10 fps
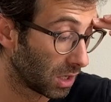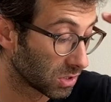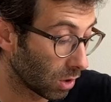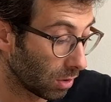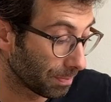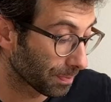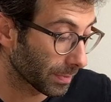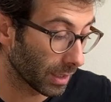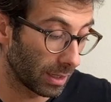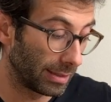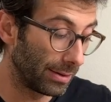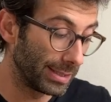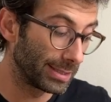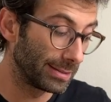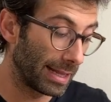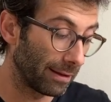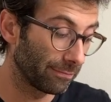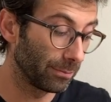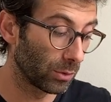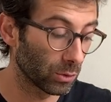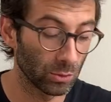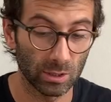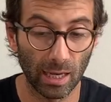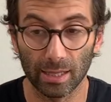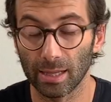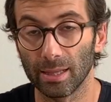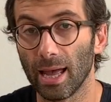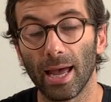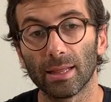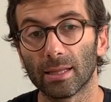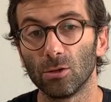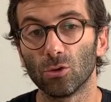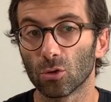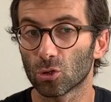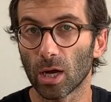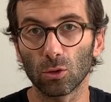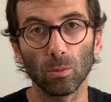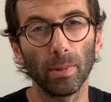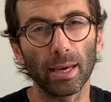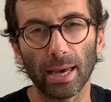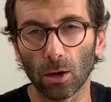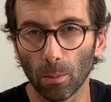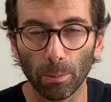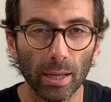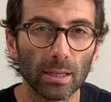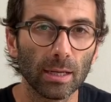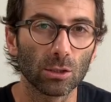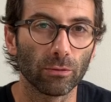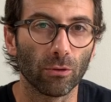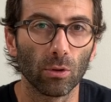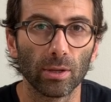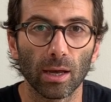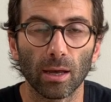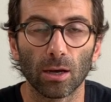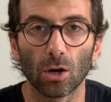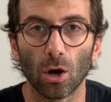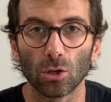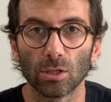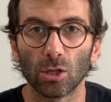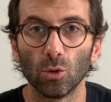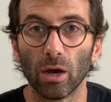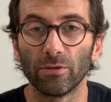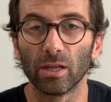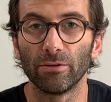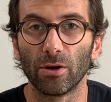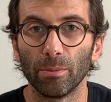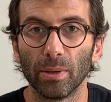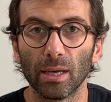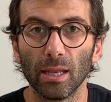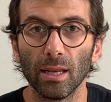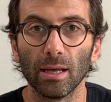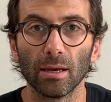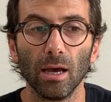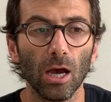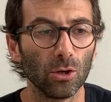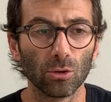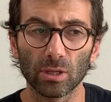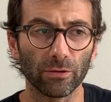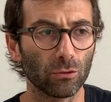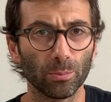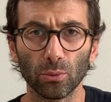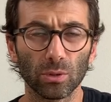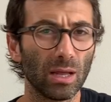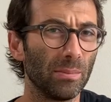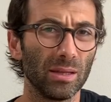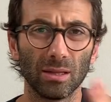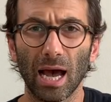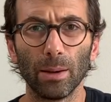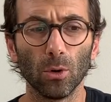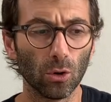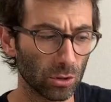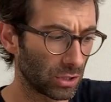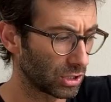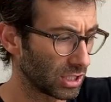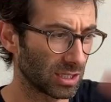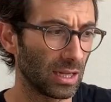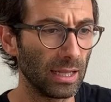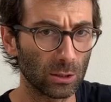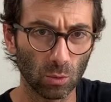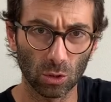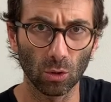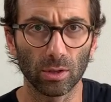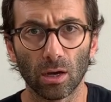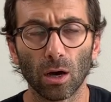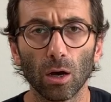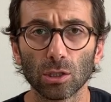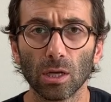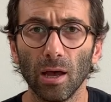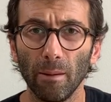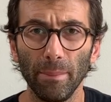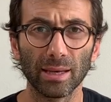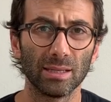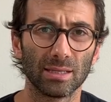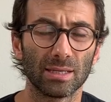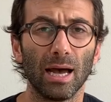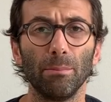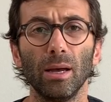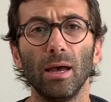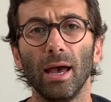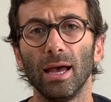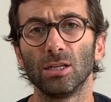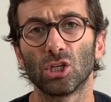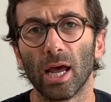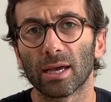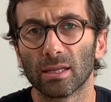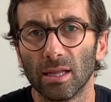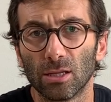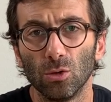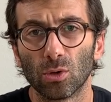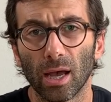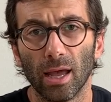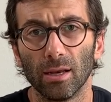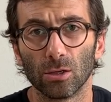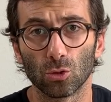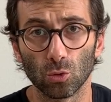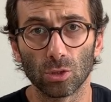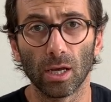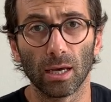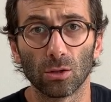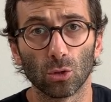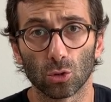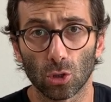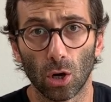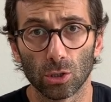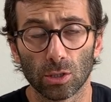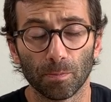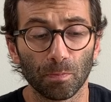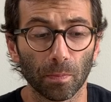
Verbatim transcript: So uh, there is nothing more to say than that you know try to make a complete list of all the costs that you have at the very beginning you don't have to put them in time order just a list with all the costs make the sum and check that you can sustain those costs.